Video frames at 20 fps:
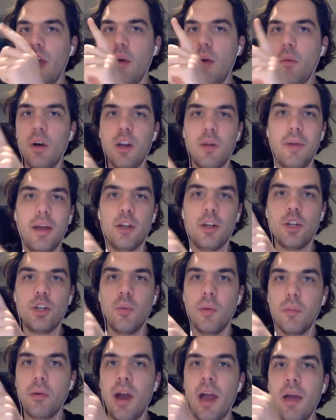I wanted to mention it
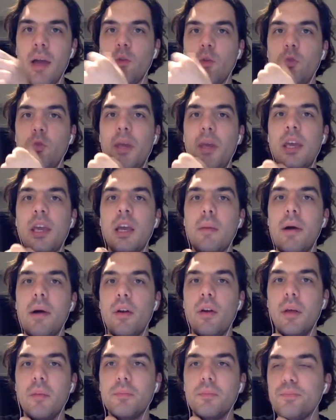when Brian was speaking
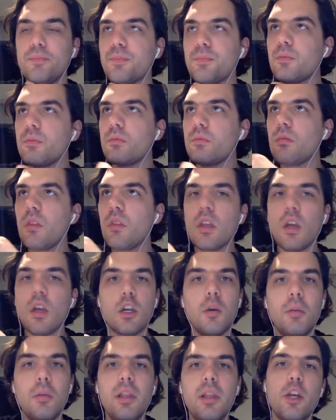about it.
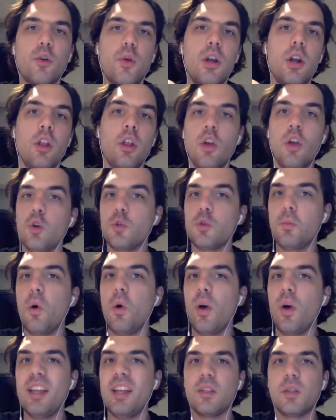Completely agreed on those
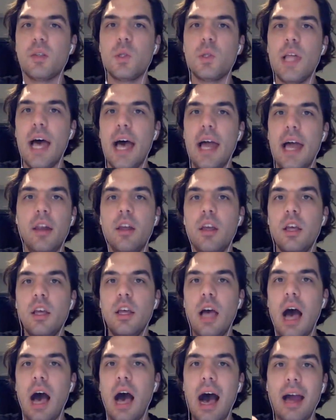points that
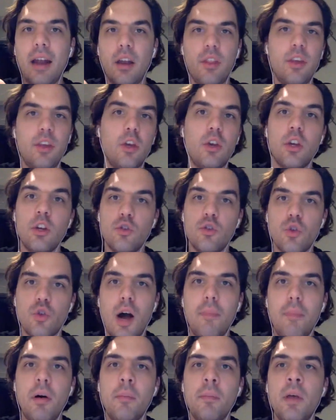I don't think you can
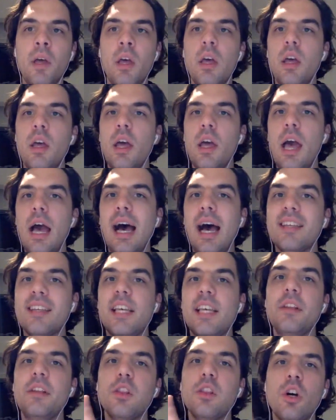drop him. Has
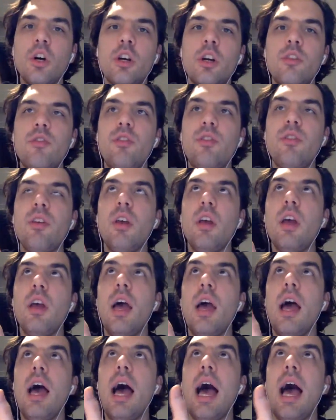he looked,
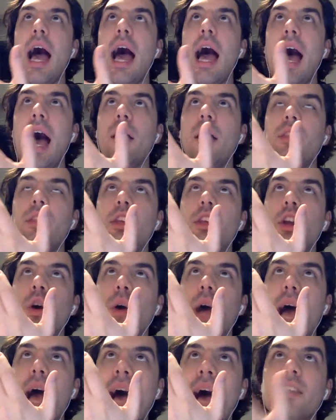
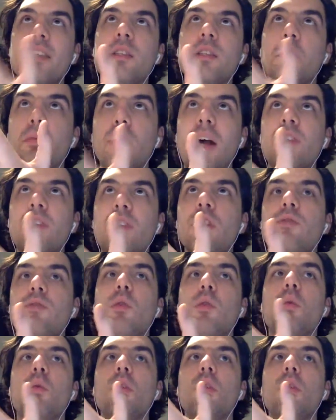as impressive?